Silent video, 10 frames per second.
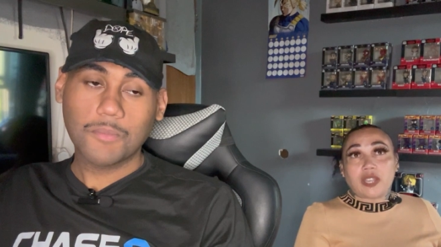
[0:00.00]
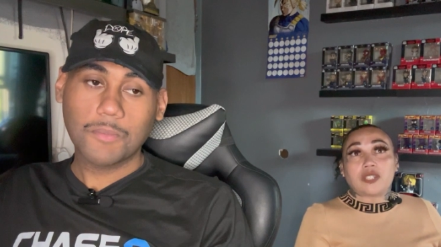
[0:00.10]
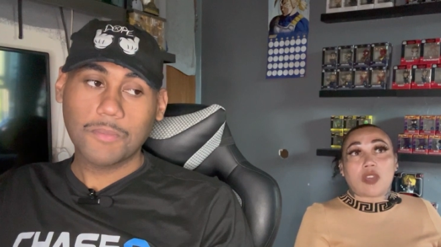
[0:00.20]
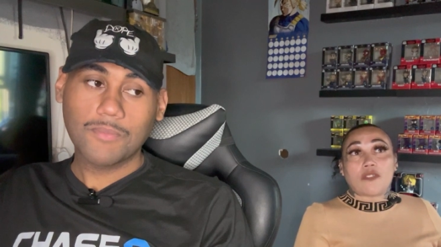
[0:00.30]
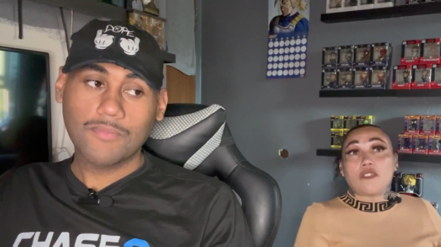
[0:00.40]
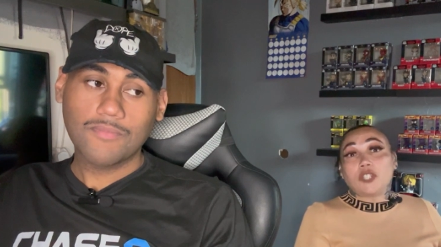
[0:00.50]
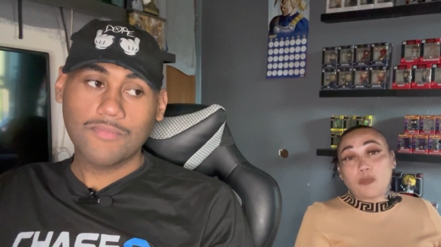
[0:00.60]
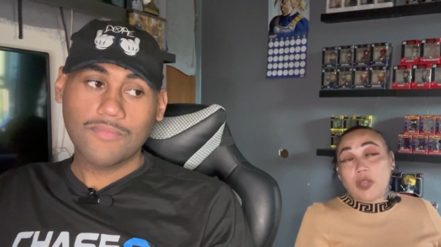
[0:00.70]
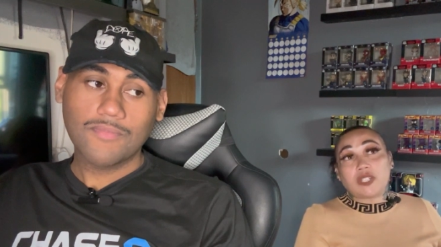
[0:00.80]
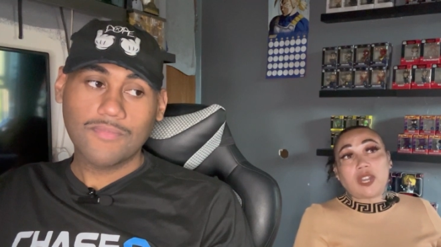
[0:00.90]
Speaker 1: kids are very
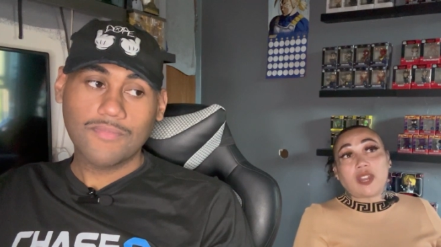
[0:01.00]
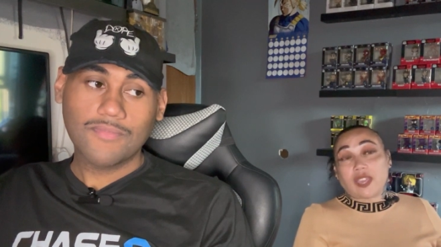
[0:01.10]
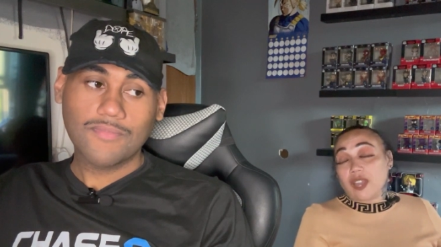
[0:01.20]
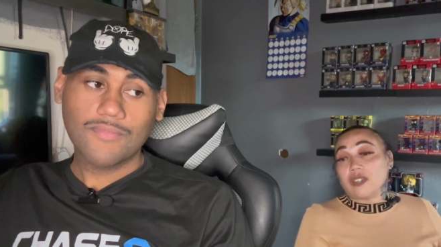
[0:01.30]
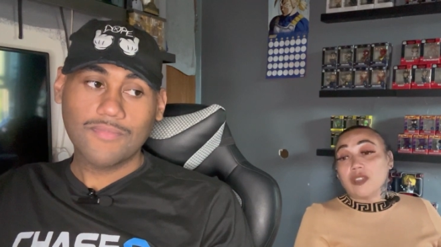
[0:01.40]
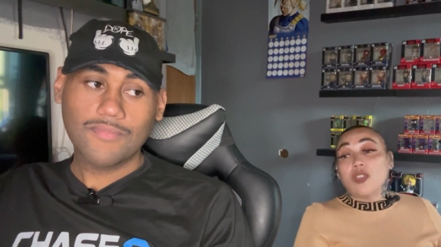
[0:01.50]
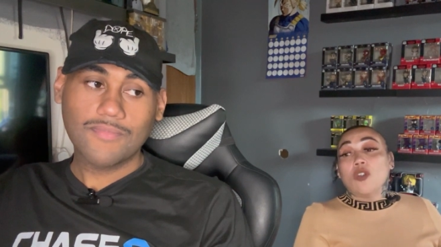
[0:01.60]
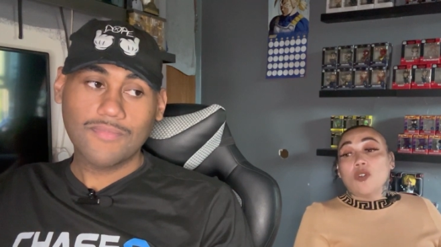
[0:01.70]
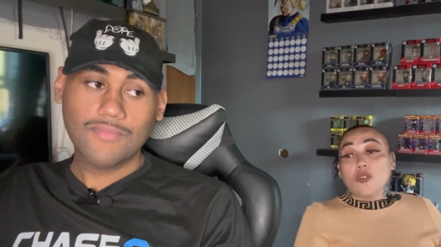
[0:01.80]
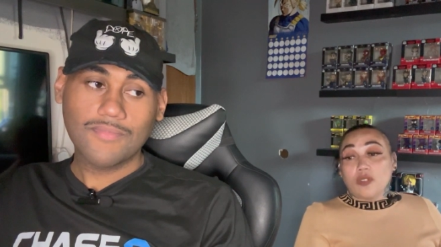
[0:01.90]
dependent again.
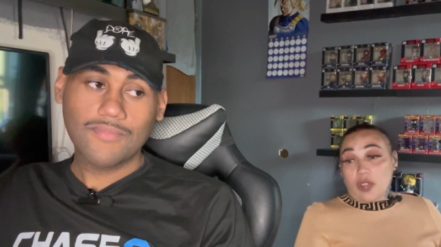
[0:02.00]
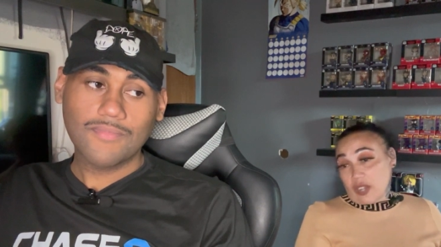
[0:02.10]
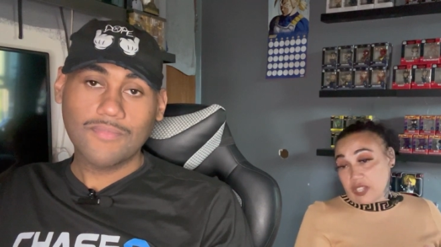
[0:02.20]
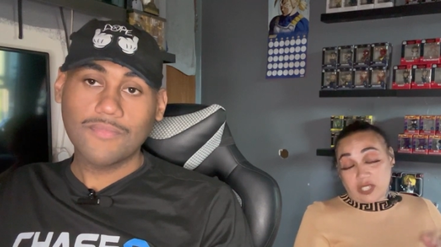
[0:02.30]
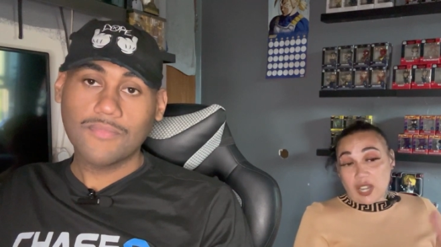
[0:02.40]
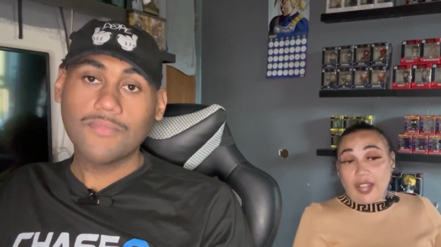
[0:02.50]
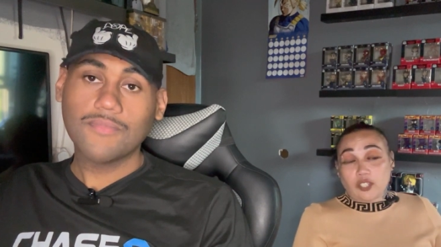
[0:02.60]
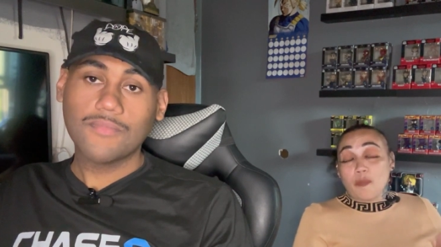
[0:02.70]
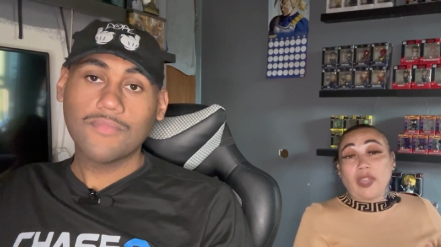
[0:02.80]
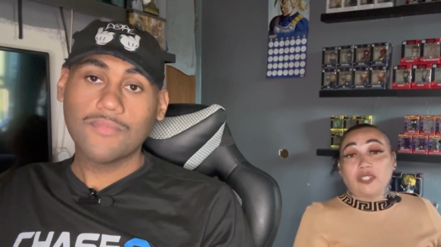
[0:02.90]
And this is like
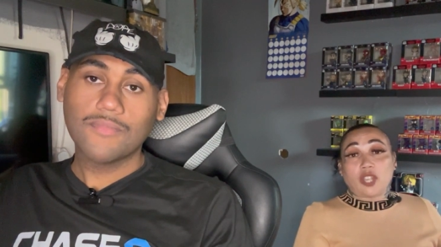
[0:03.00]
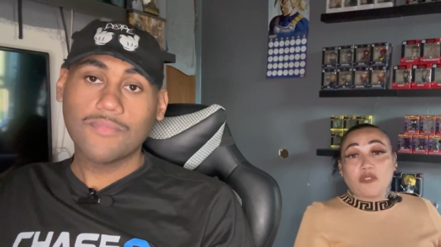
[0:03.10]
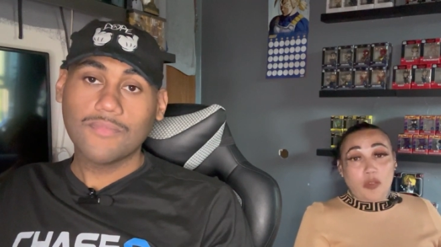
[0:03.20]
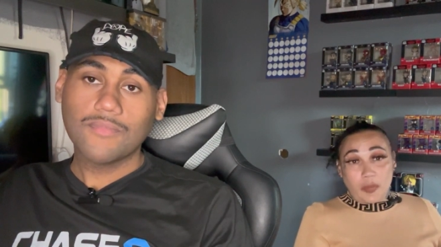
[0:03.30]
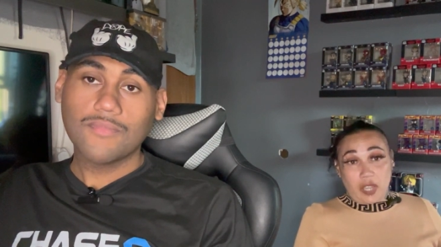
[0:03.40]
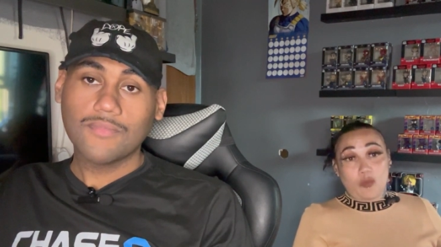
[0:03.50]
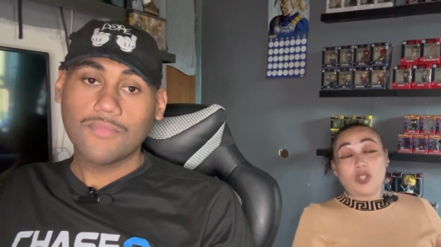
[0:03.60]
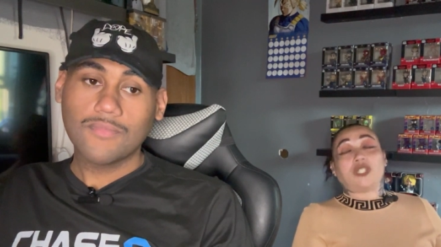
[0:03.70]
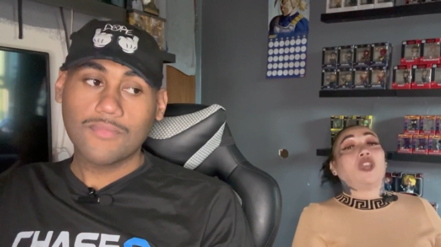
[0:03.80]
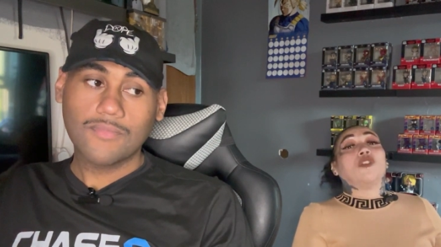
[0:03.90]
the main thing for me.
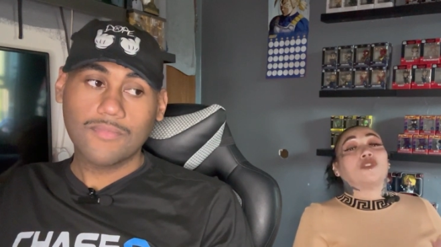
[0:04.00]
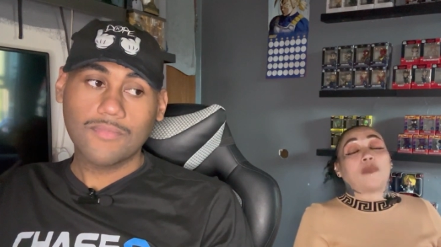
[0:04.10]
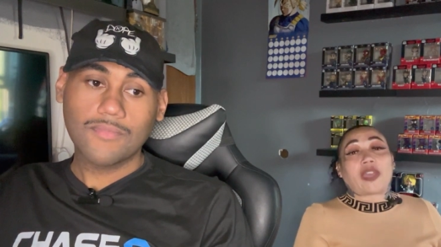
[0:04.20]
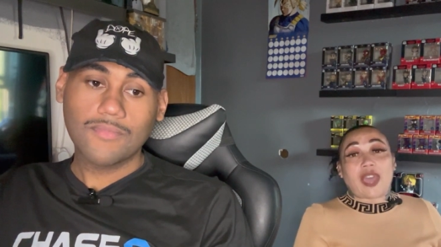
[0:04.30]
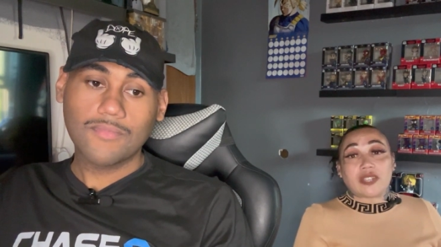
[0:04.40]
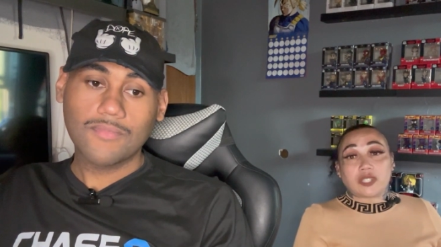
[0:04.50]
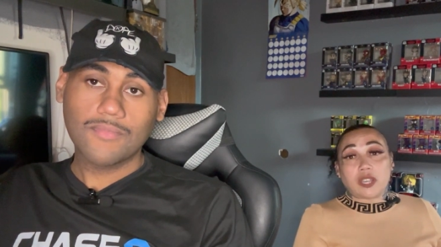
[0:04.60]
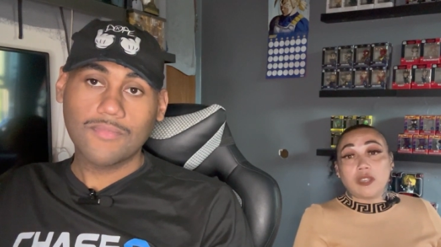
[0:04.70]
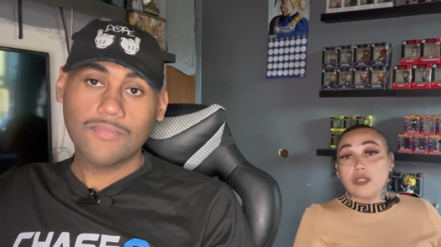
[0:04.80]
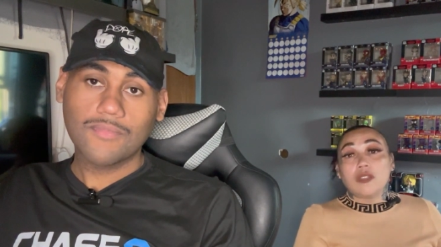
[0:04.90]
Once they close my
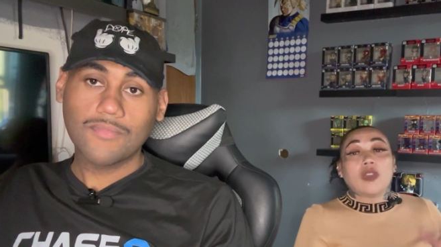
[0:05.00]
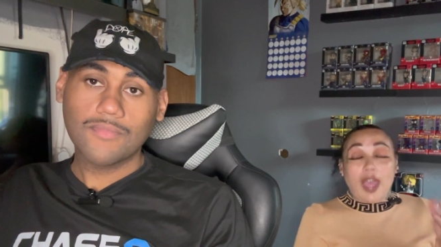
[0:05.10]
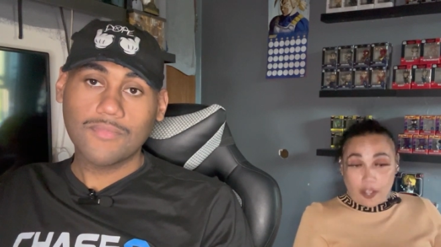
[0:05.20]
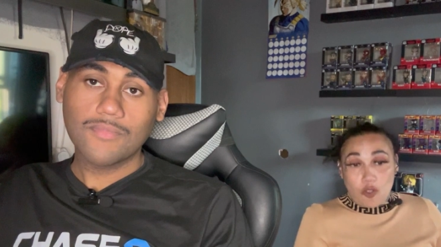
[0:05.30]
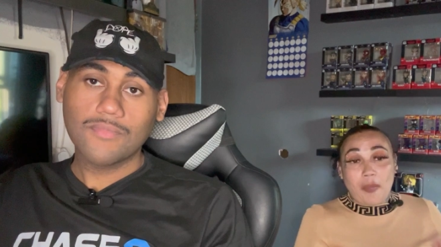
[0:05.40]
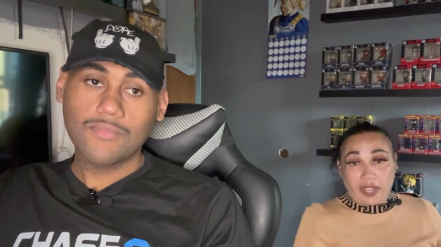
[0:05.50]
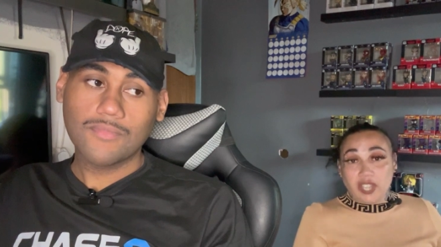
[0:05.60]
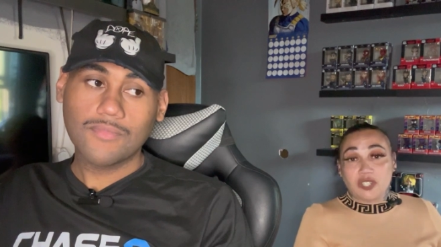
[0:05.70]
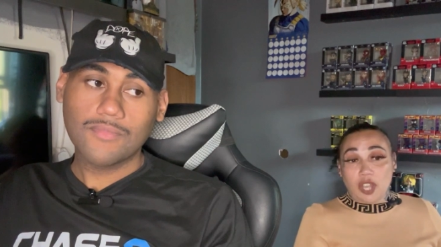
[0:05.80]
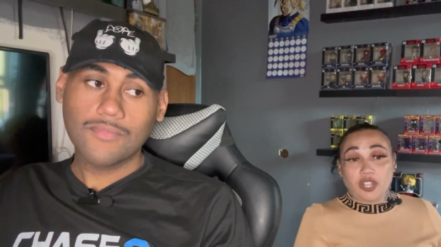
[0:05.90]
casket, I know my
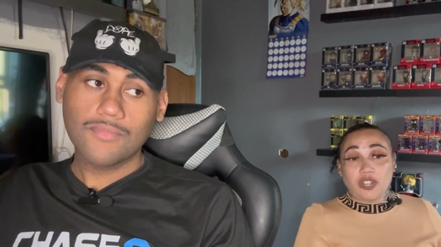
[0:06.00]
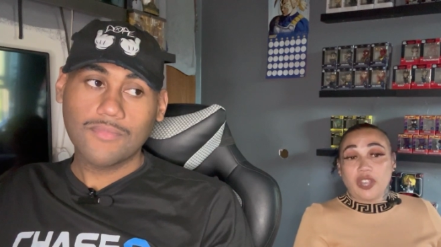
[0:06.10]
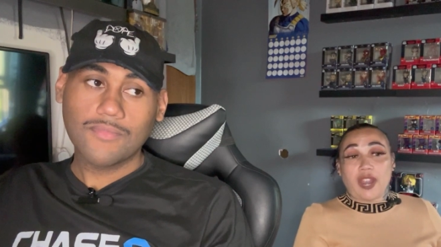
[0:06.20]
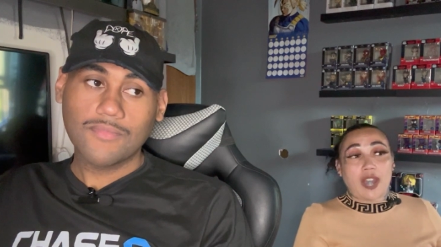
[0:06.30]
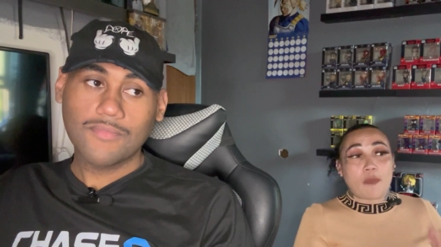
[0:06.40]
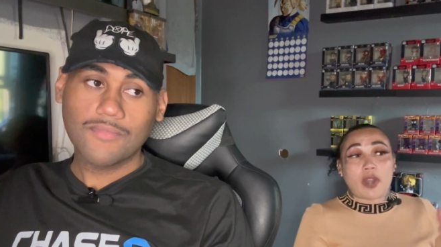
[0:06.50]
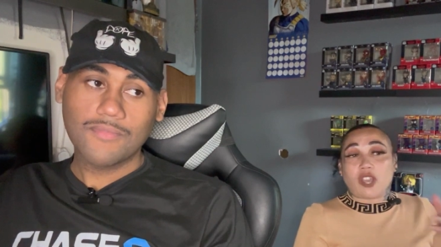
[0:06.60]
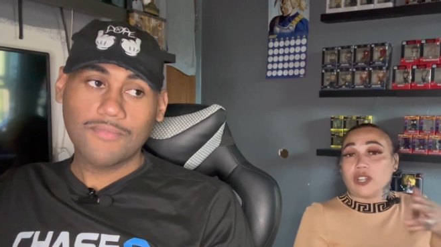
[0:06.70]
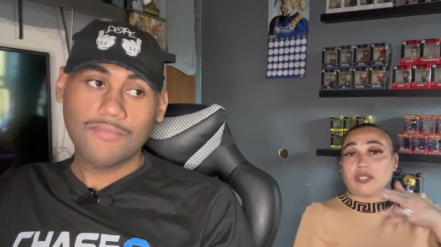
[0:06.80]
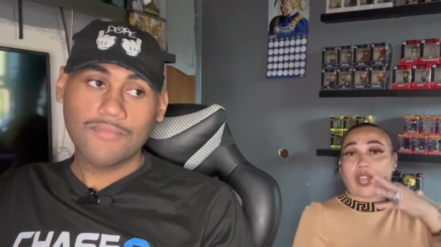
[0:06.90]
kids are good, and I'm not
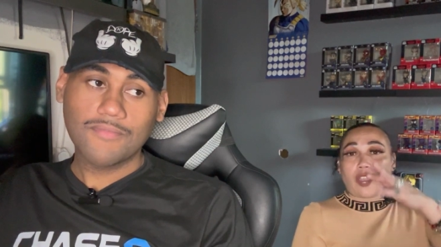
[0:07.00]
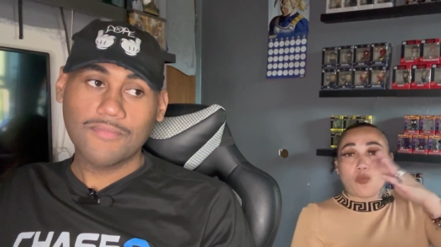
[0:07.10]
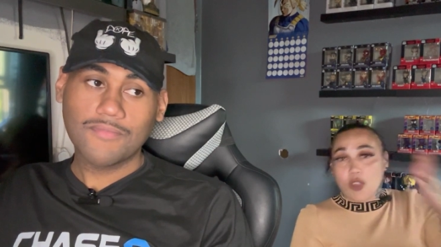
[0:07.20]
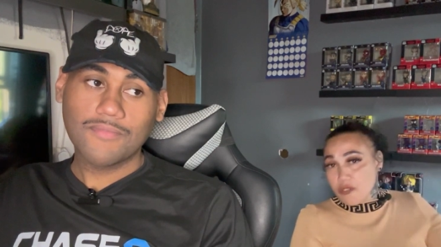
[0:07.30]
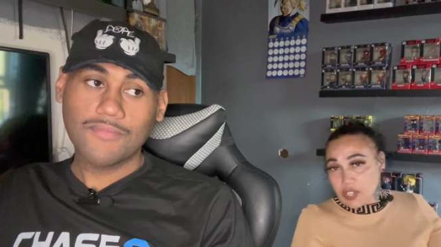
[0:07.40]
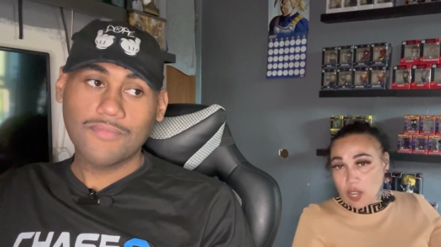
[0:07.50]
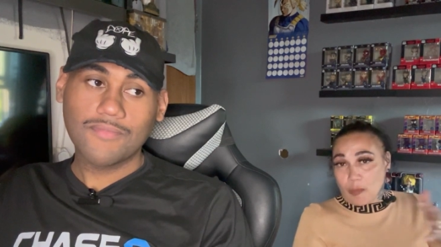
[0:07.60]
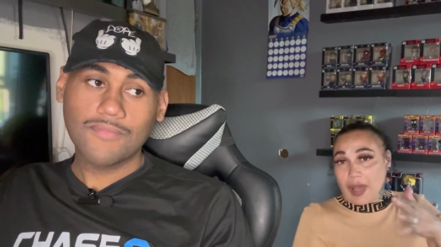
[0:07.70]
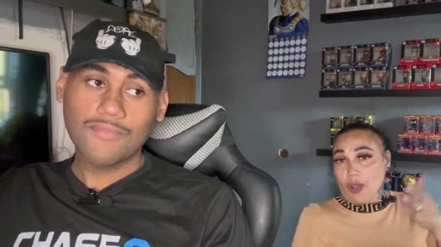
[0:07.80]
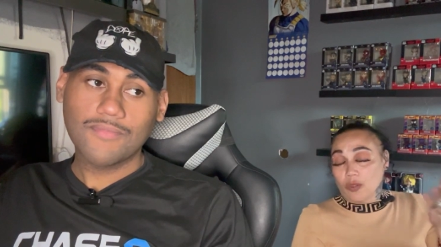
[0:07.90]
gonna die worried
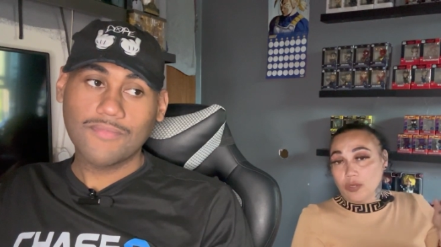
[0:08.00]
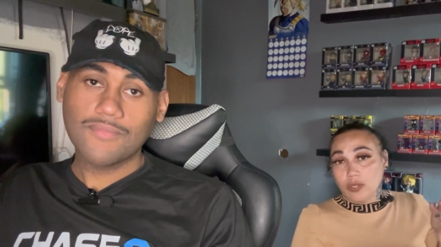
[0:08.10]
about.